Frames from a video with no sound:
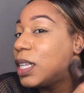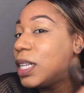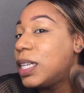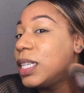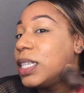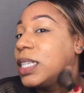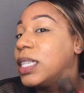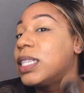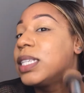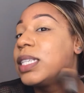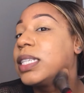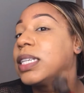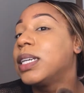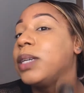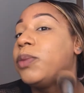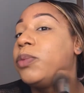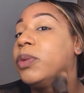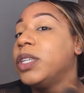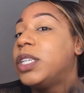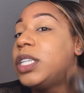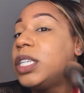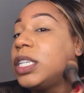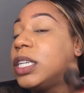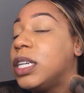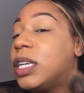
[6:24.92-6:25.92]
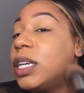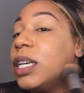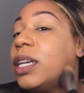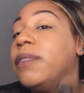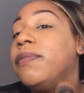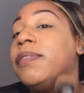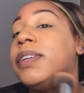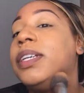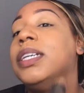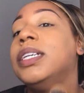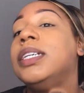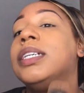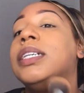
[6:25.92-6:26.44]
Let's see what she
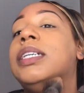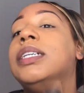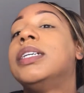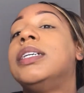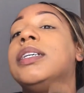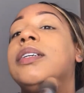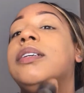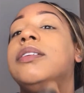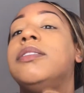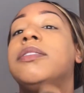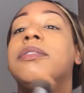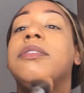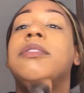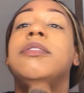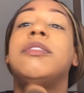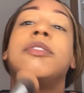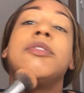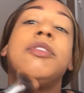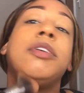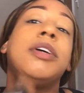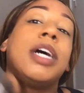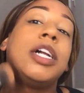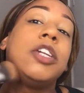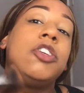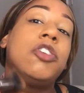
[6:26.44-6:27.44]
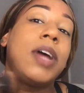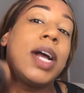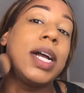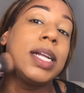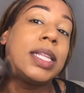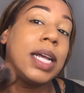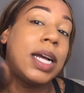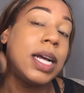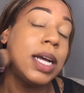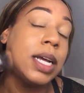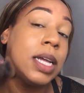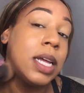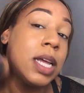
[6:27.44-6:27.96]
giving. You know, you gotta drag
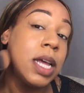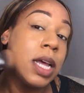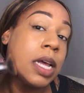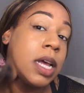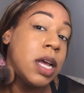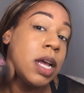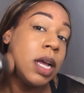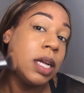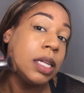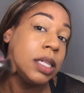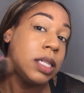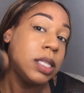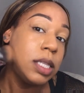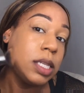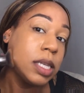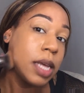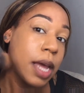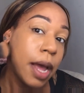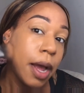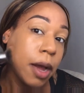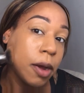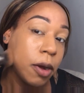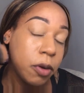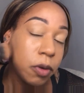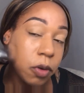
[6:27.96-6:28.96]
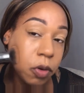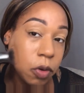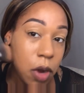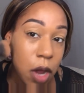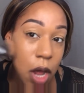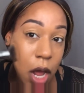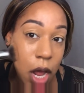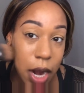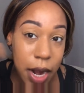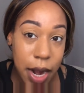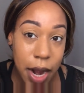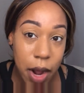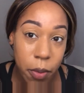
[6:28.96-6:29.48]
that down.
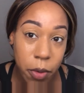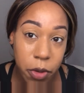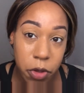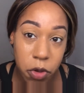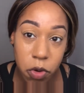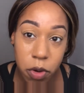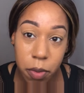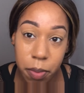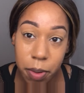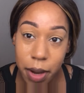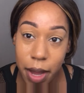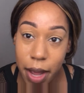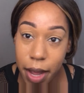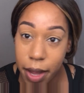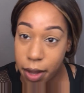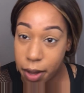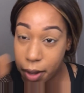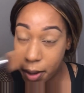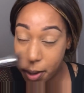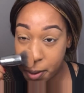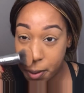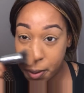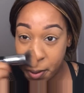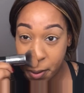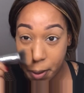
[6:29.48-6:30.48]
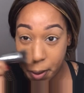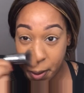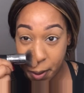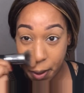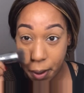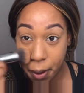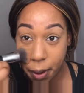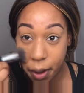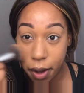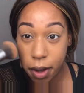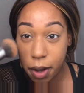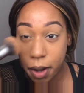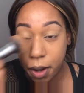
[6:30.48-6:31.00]
Now, when you're applying
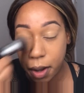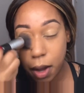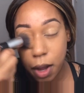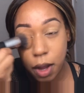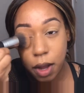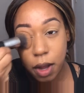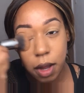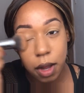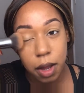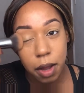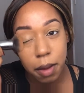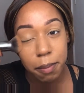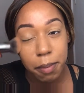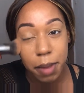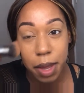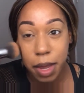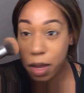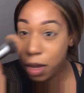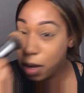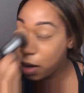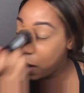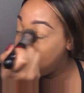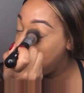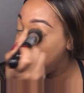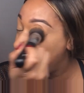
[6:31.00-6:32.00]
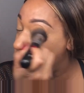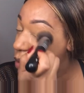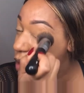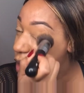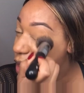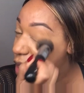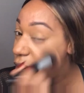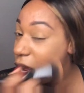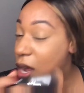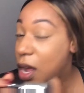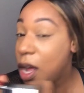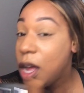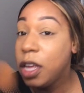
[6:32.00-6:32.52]
makeup,
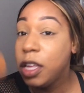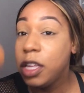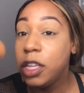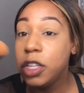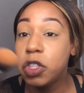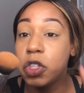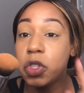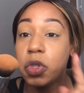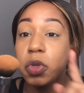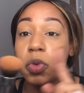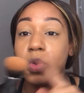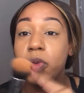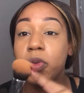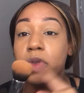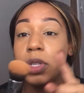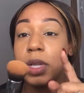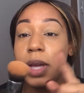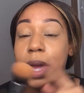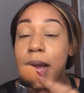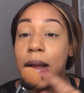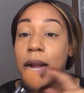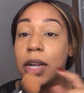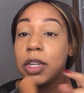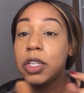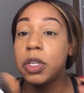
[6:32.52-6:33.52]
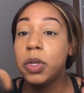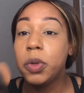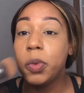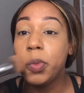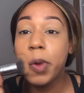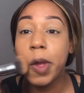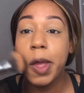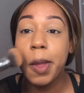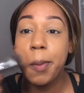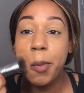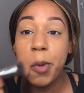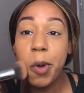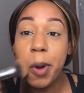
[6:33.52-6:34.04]
your tools are actually
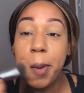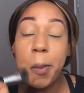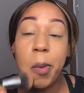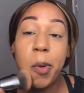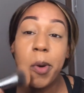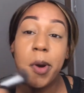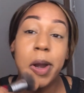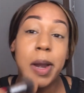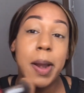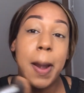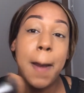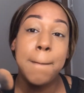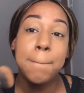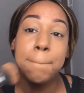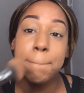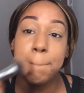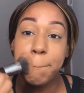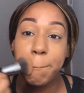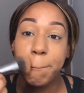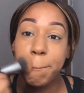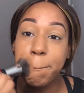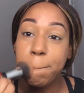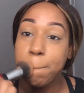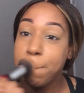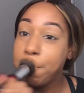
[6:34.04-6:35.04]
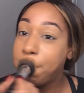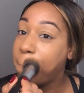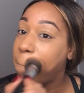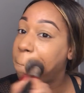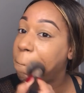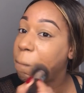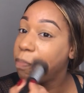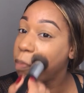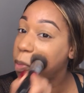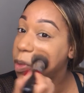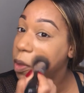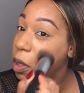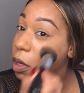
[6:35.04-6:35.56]
way more important
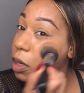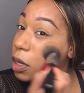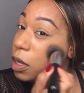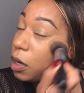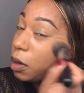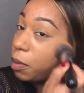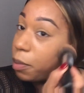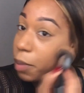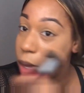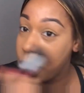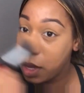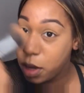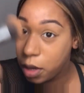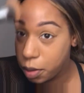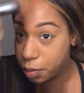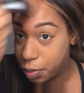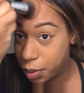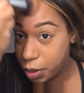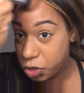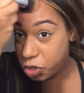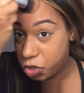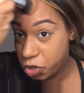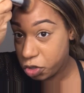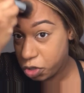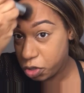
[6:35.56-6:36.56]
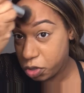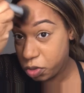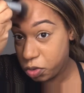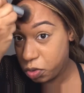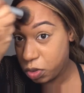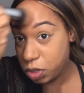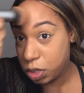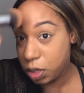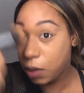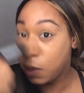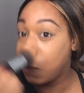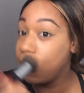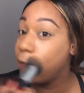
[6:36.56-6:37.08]
than the makeup that you're
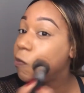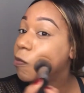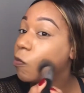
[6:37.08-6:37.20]
using.